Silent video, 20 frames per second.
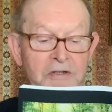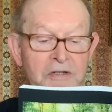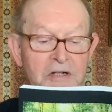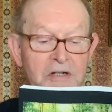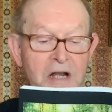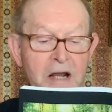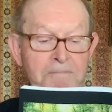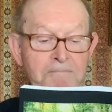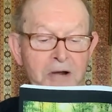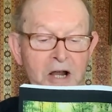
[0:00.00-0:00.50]

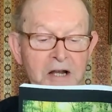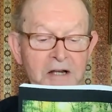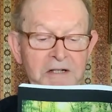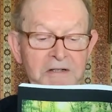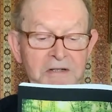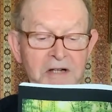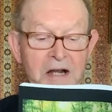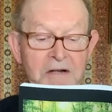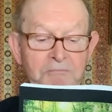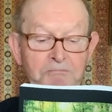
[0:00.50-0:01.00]

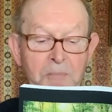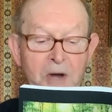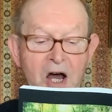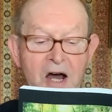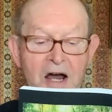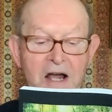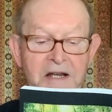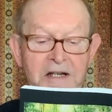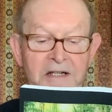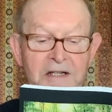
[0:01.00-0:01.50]
tipping the
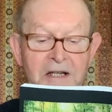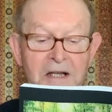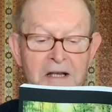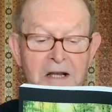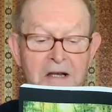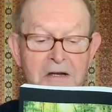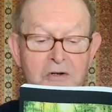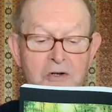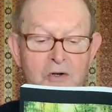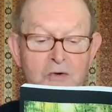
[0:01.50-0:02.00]
bike
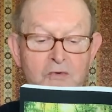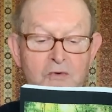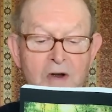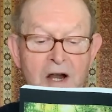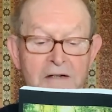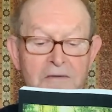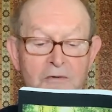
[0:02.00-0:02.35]
into a